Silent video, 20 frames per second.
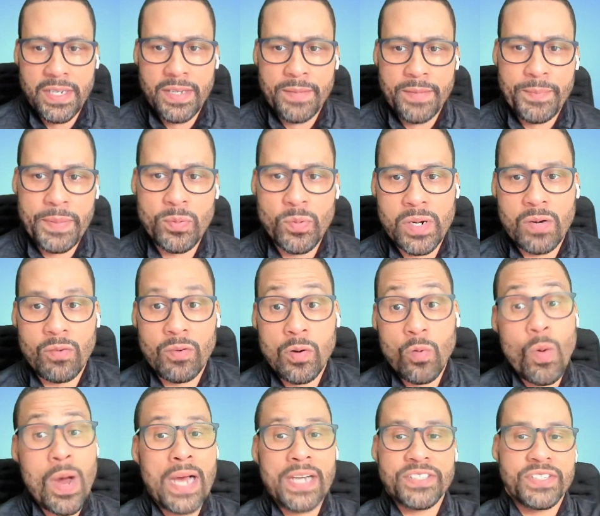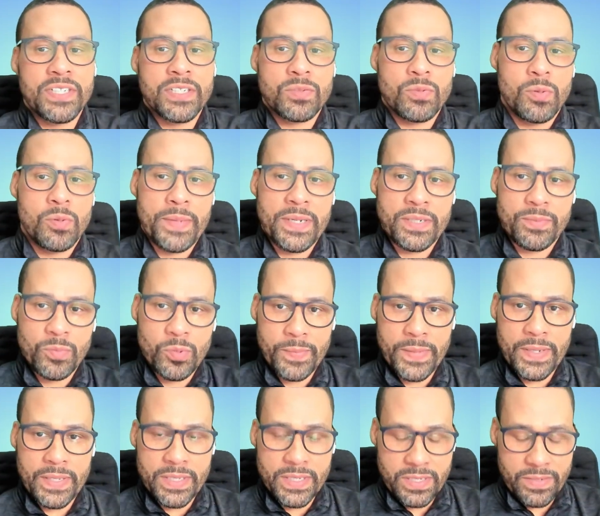people want to rewatch this, we'll
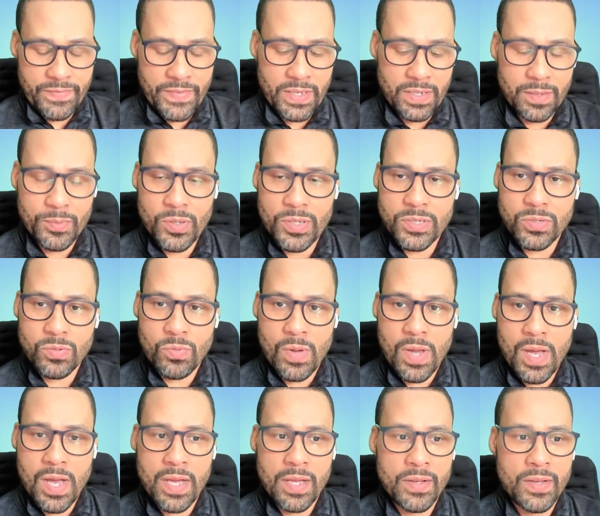make this available as well.